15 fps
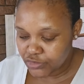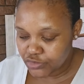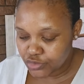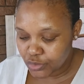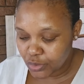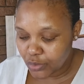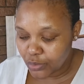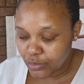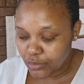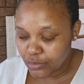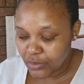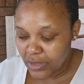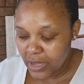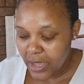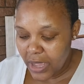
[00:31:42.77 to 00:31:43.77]

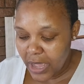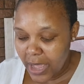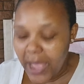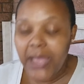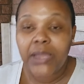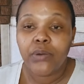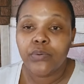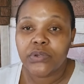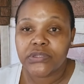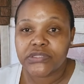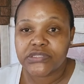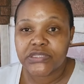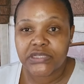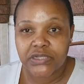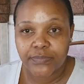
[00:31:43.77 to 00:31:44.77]
So I
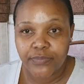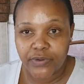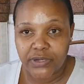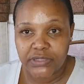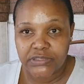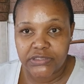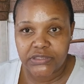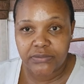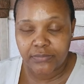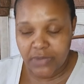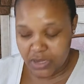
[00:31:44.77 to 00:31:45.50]
will celebrate